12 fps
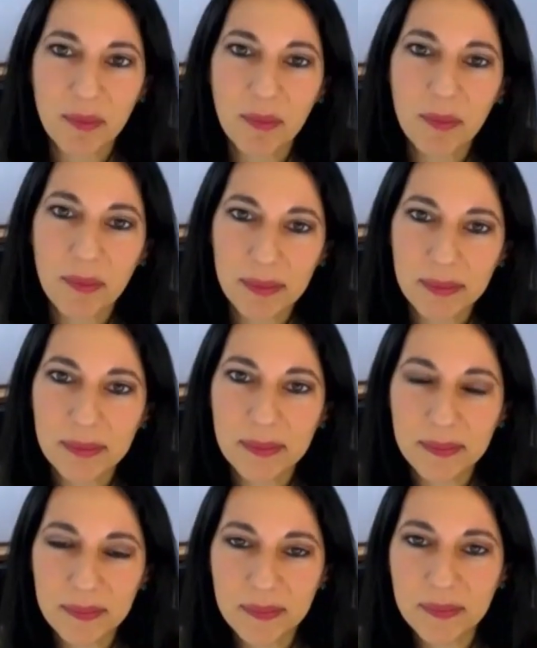
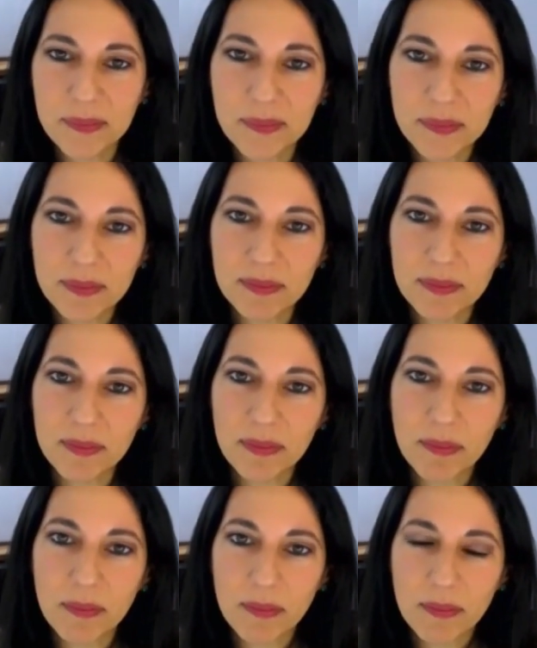
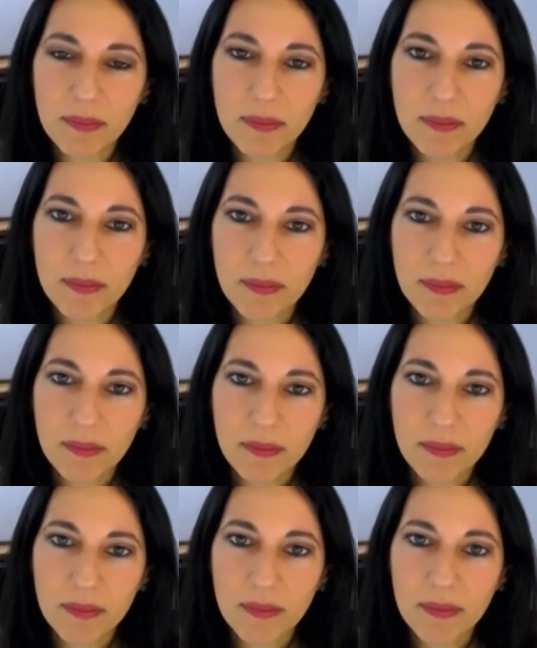
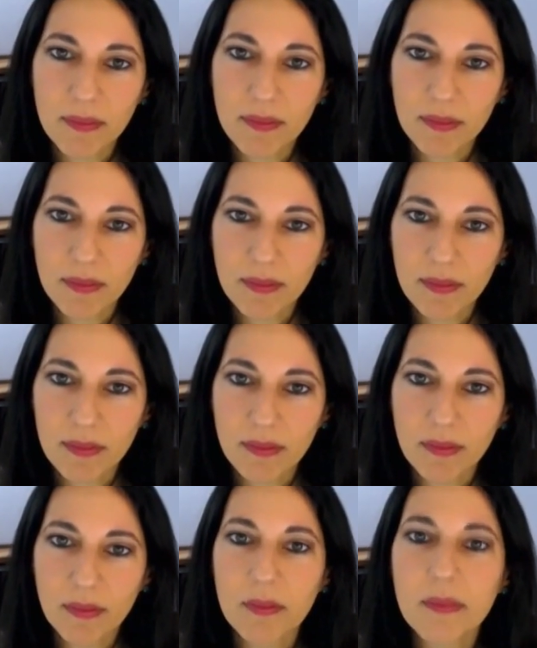
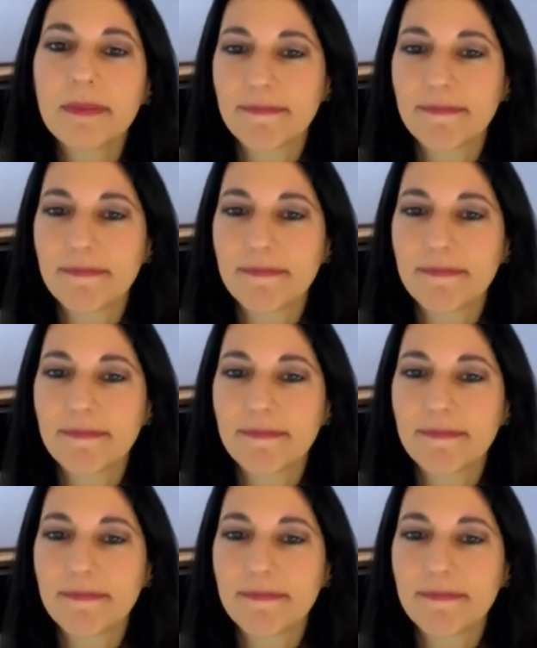No words are spoken by the person on screen.